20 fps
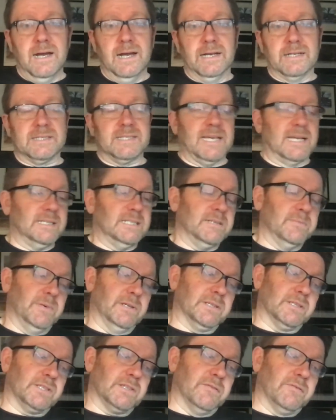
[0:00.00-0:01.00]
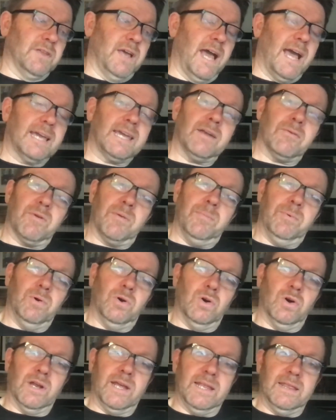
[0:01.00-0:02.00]
sentiments of the Hackett
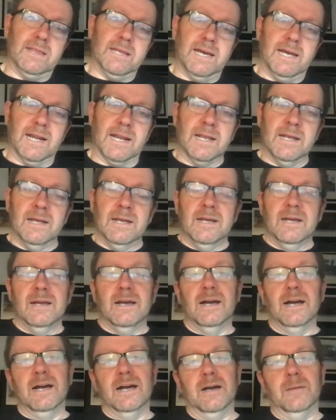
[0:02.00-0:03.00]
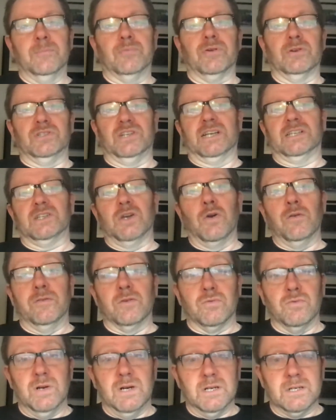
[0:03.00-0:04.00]
report, in that projects
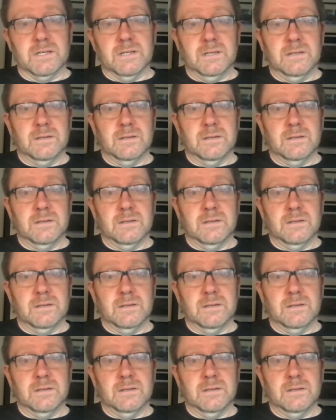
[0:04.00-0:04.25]
overrun,